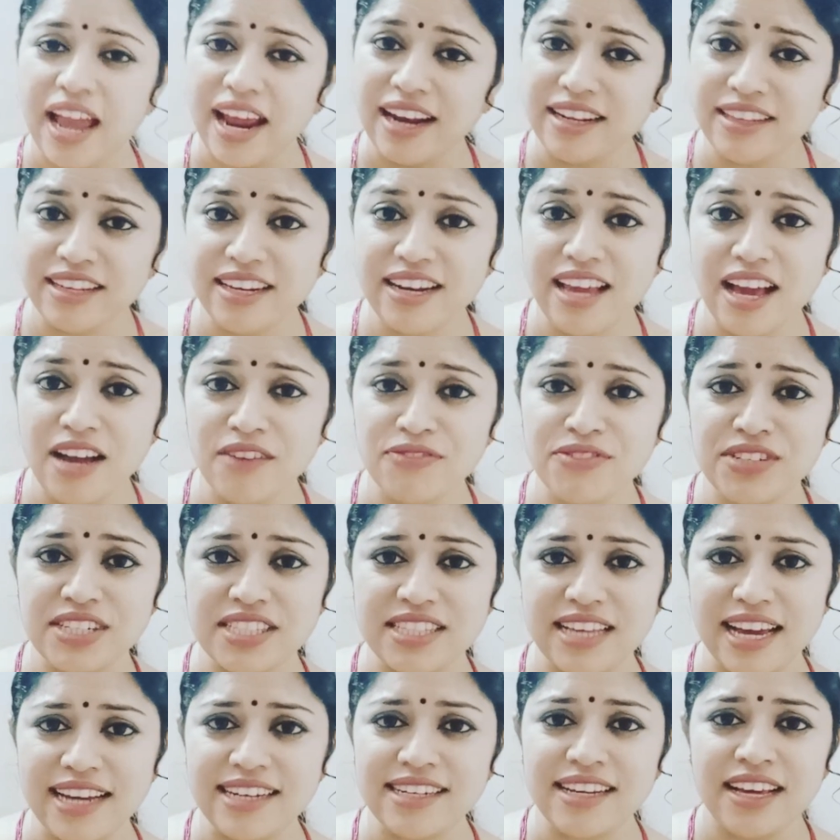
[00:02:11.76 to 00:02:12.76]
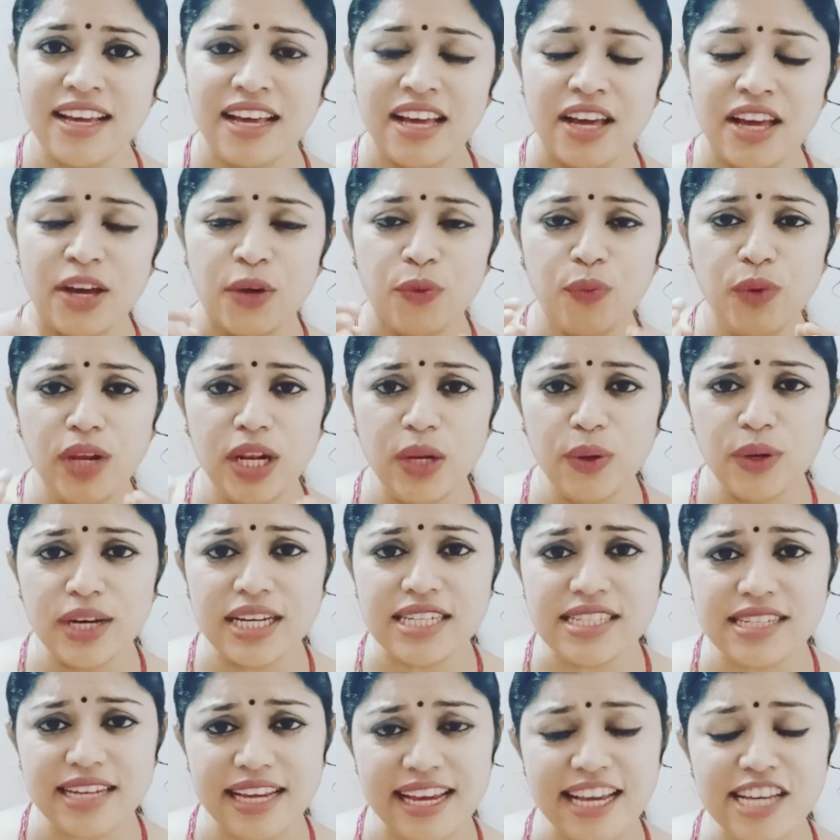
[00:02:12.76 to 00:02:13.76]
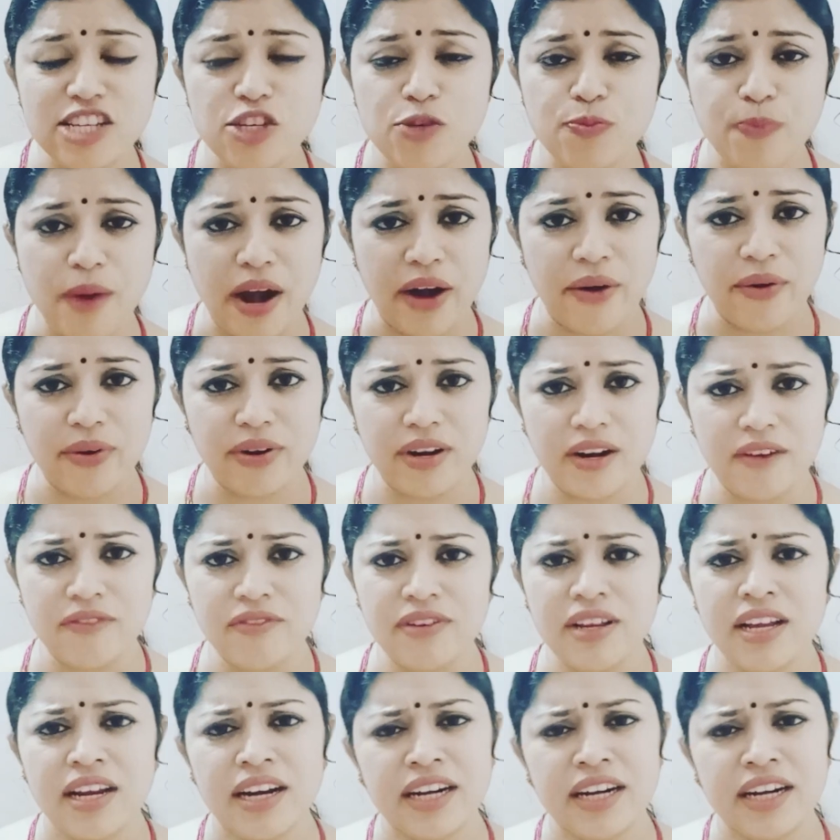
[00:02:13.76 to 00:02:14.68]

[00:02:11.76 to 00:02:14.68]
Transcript: And then after that, we look at each paragraph.